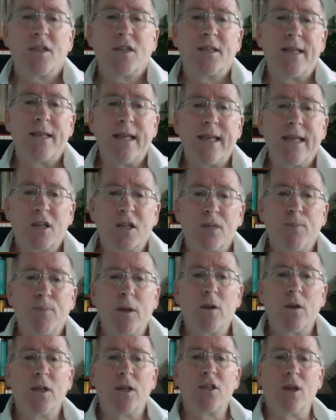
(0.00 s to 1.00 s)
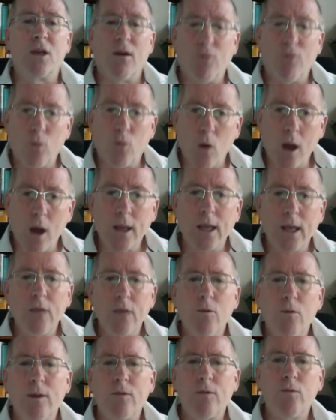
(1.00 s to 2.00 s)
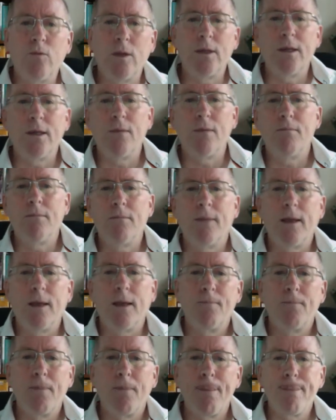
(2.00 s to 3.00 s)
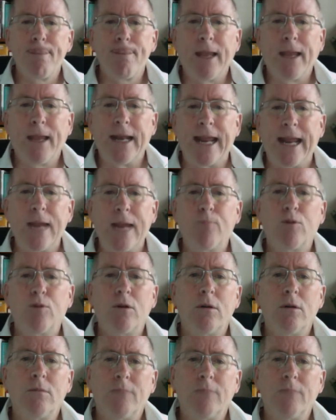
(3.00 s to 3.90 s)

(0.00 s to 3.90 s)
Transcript: the experience of walking with William in April